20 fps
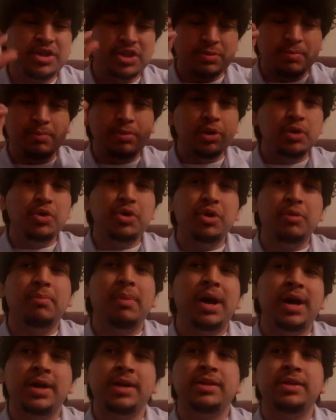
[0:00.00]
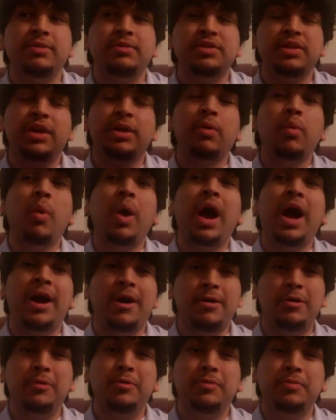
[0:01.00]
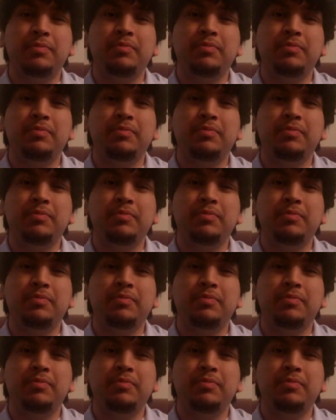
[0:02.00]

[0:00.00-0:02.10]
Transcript: just blew your mind. It was like, wow.